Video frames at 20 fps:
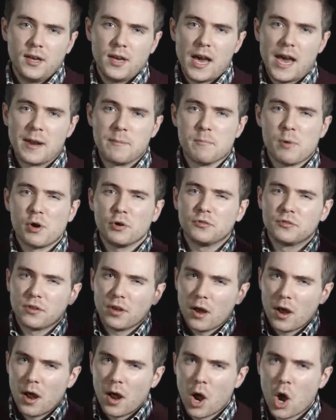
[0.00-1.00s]
and most
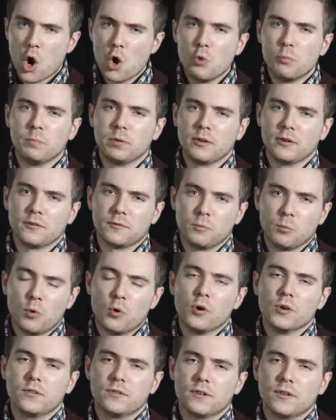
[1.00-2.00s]
hopeless
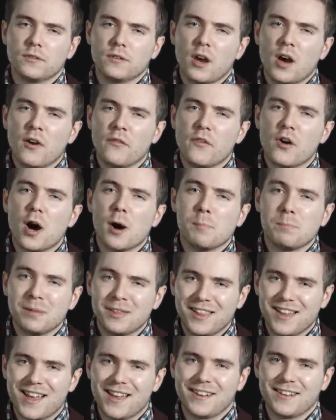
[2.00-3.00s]
waters of our
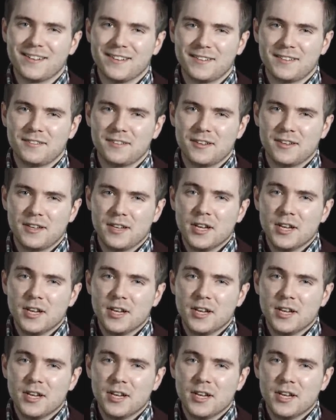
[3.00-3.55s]
planet